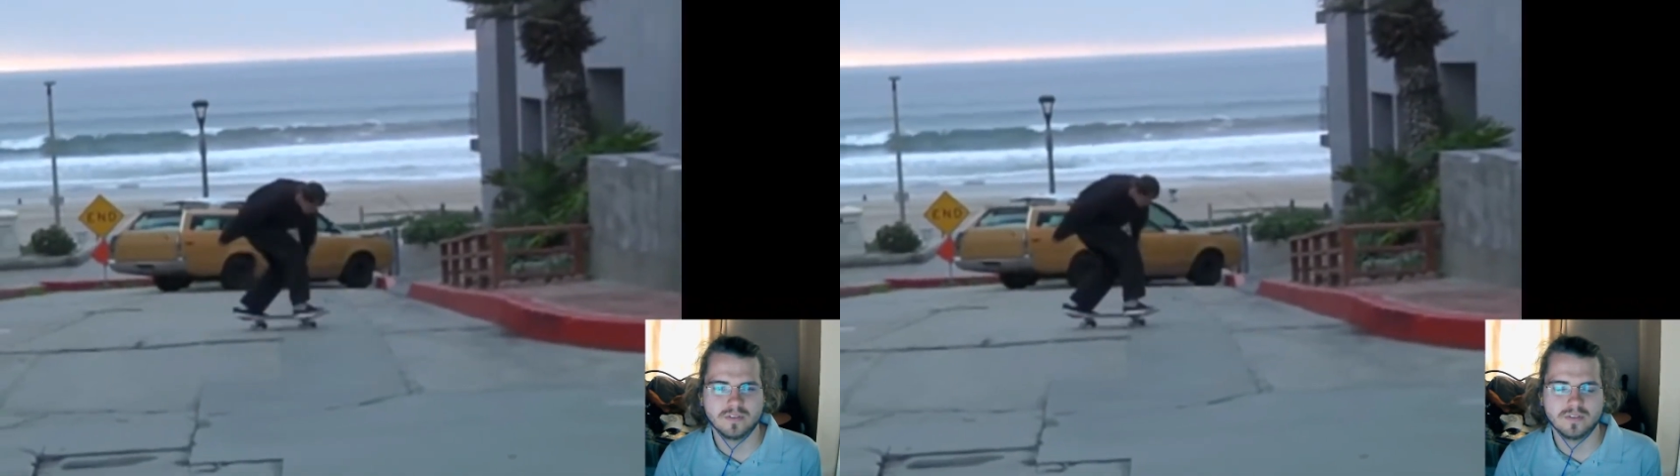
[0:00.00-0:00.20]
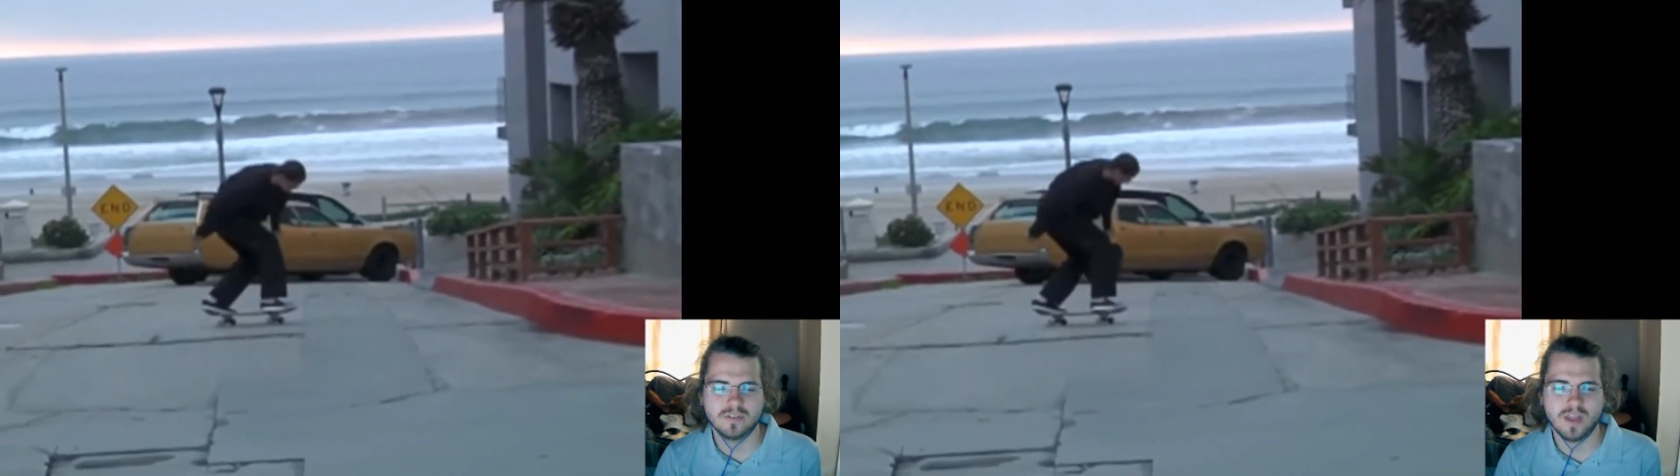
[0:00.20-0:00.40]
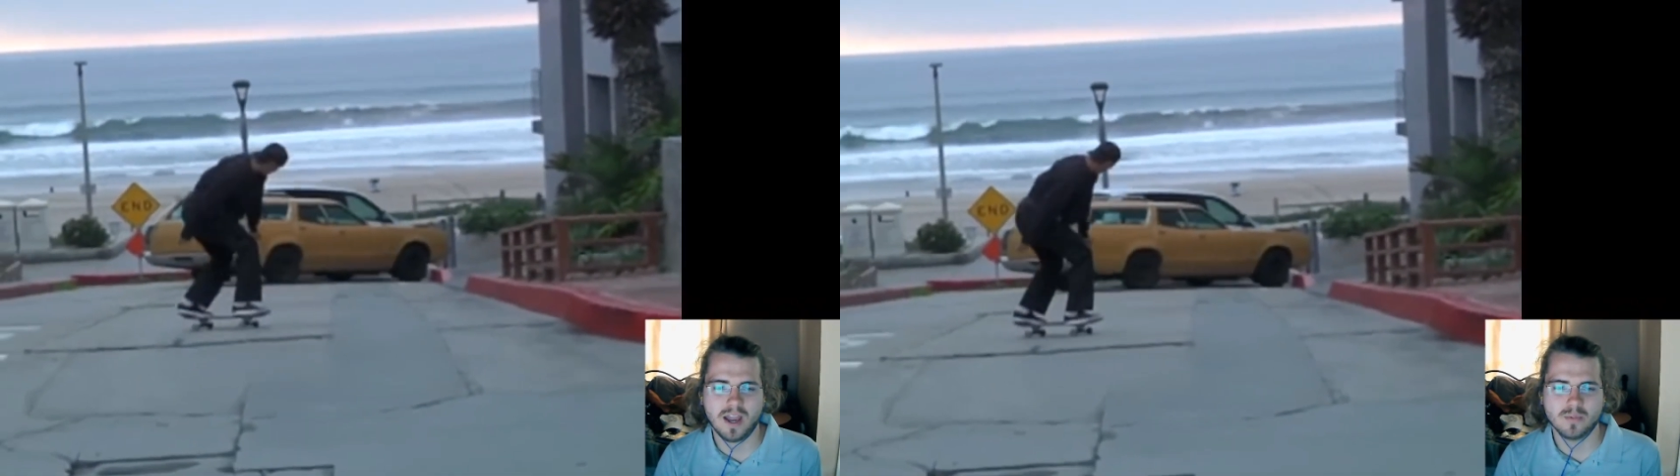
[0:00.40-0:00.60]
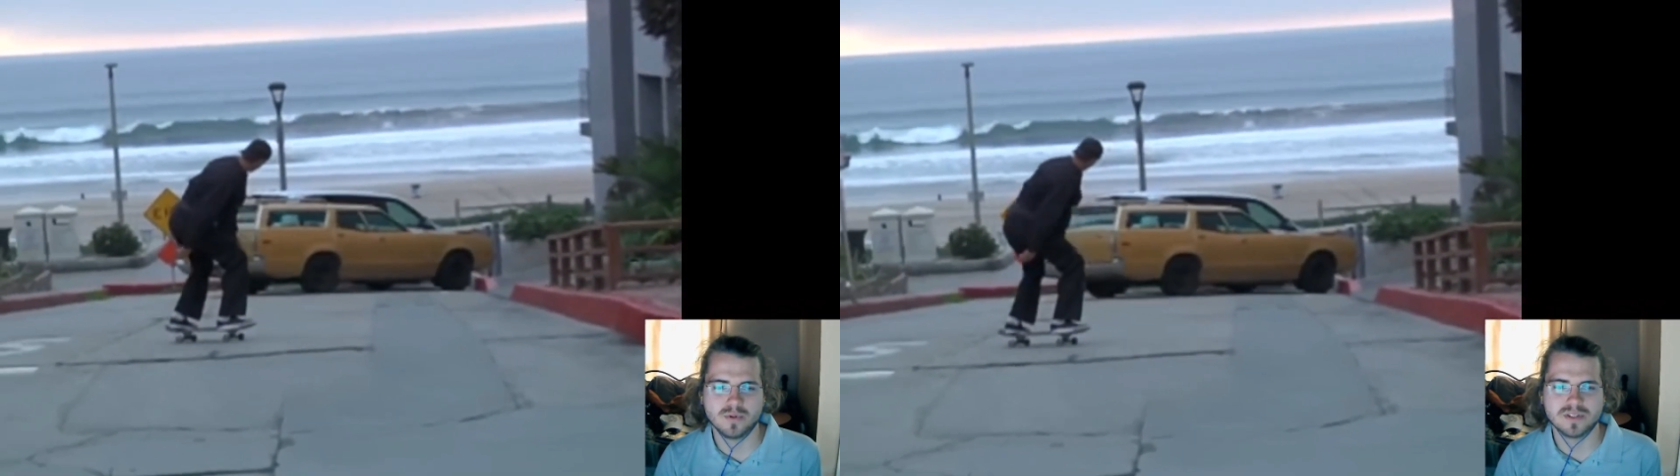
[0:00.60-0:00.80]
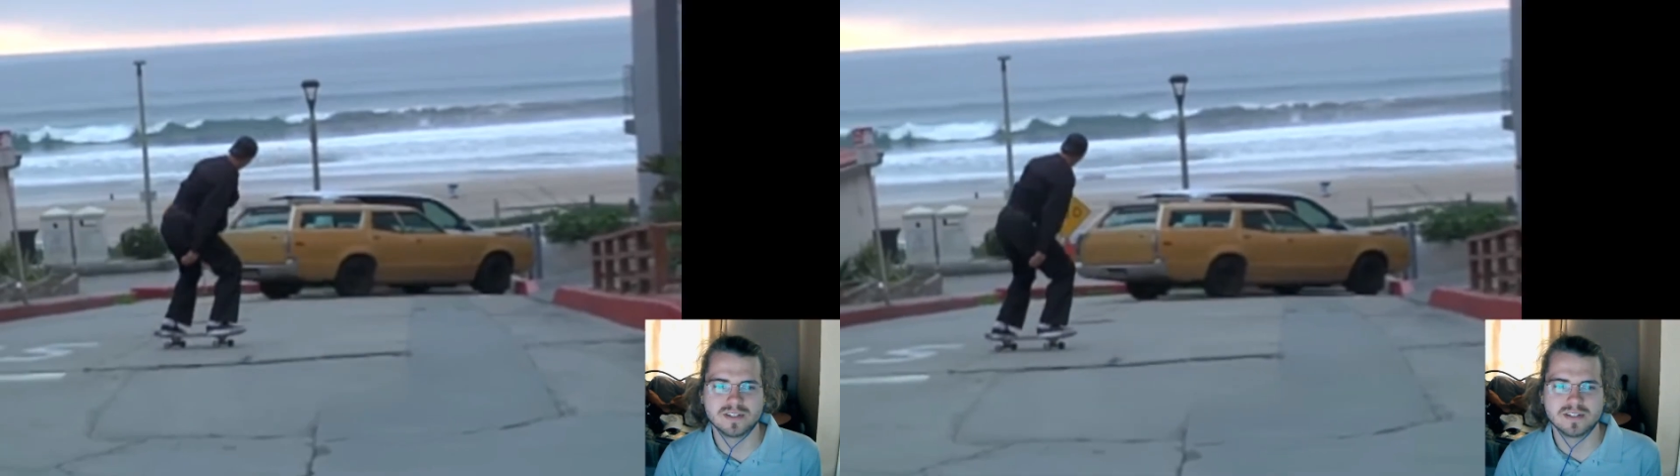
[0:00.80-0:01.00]
That
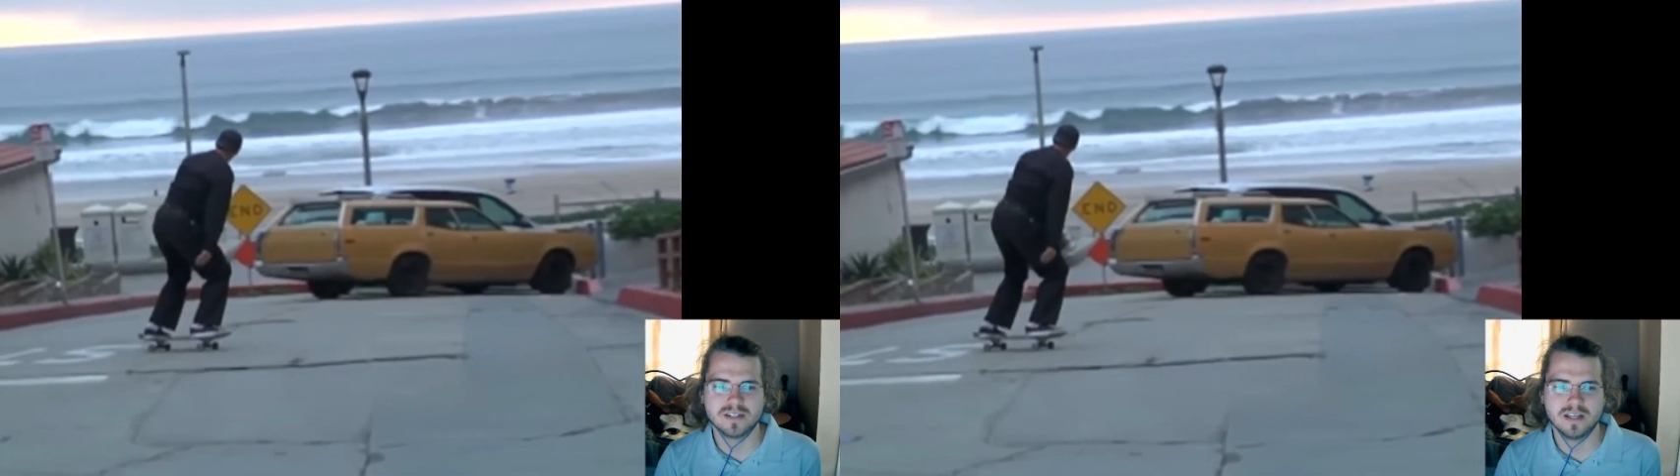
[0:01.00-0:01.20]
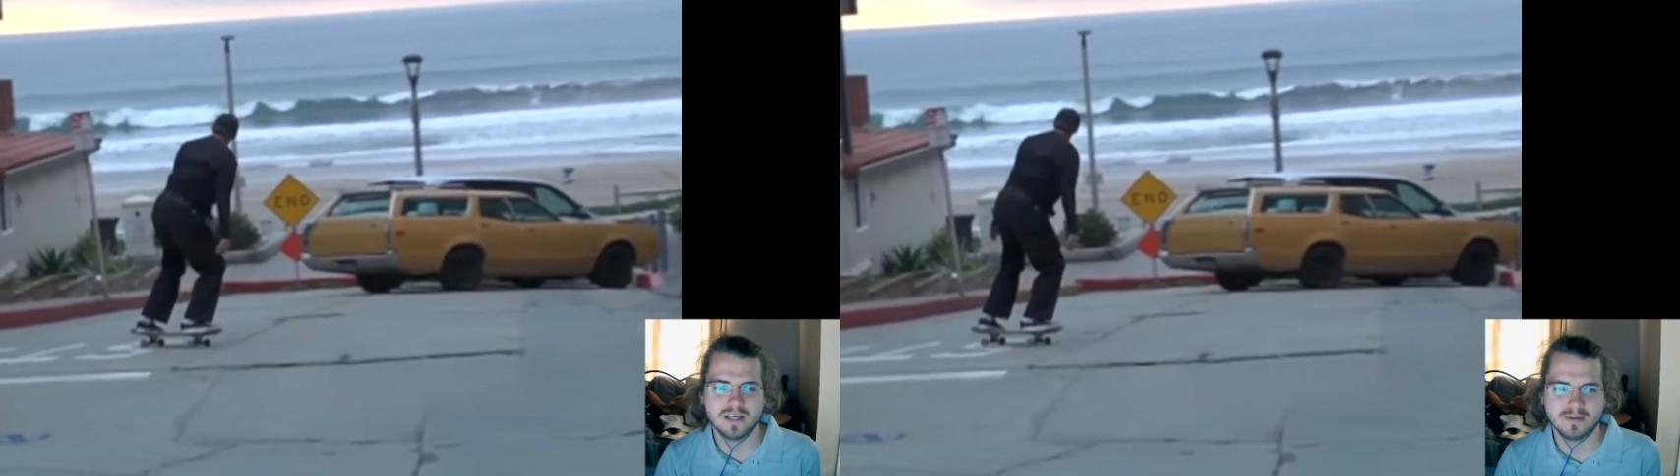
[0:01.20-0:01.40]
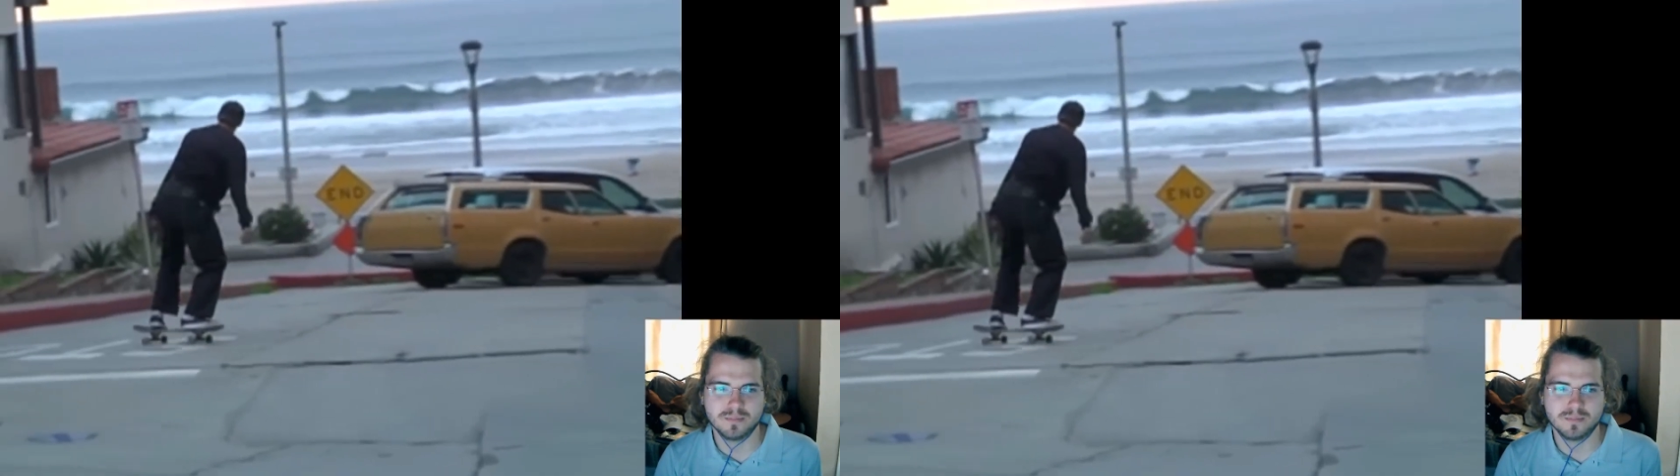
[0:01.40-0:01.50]
was sick,